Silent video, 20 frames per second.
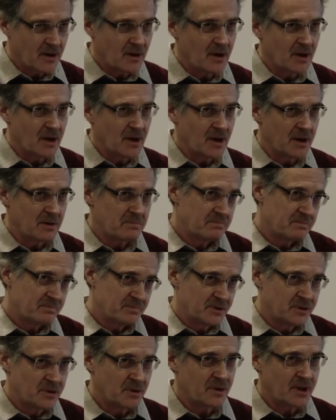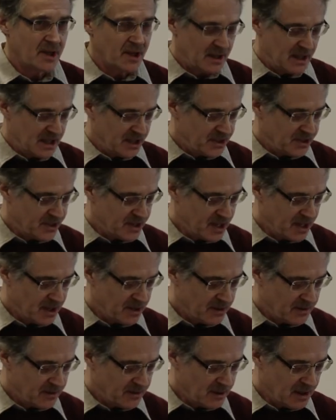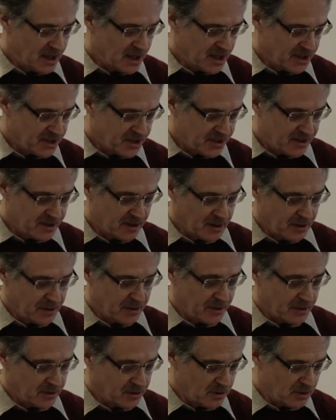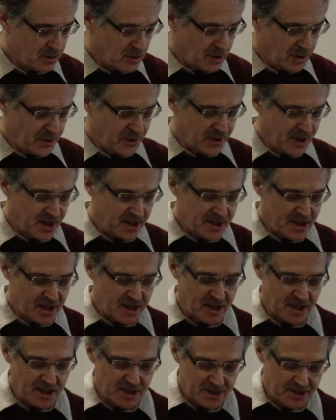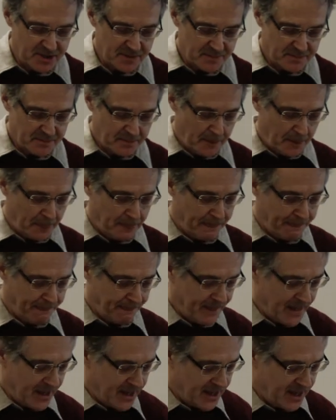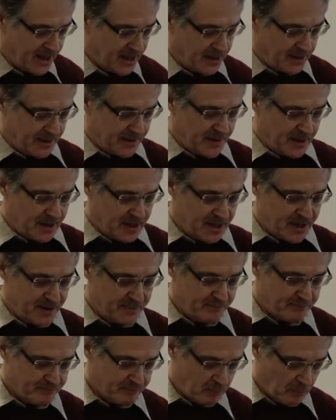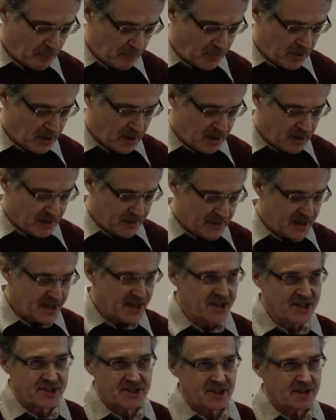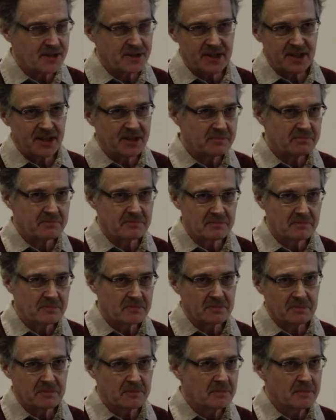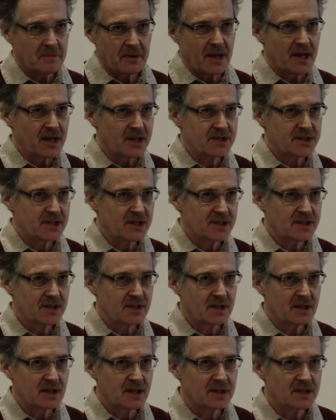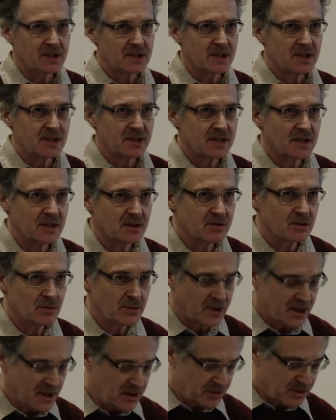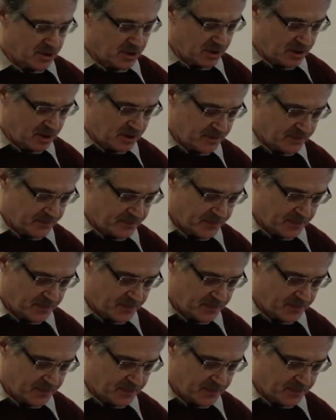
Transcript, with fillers: during, let's say, the last two or three decades, that is, in the 80s and 90s and 2000s.